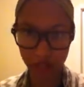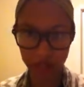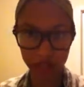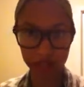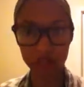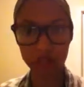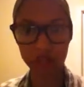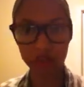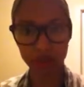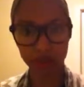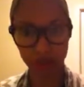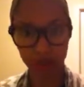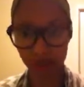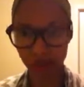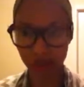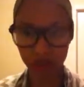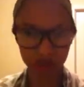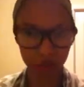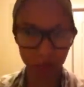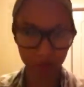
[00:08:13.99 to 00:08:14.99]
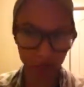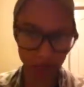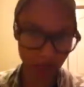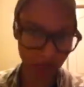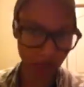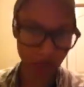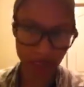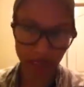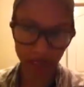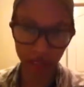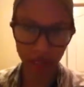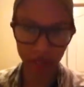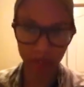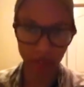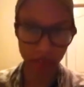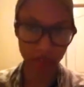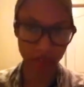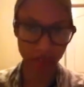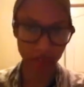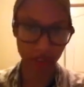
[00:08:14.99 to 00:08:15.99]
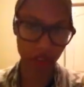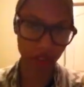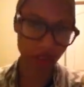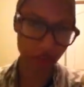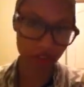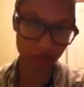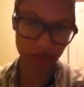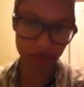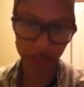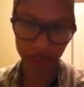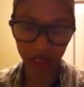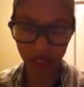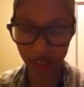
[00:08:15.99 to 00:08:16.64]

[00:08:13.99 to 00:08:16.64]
I didn't do that, it was just mostly guys in there playing video games.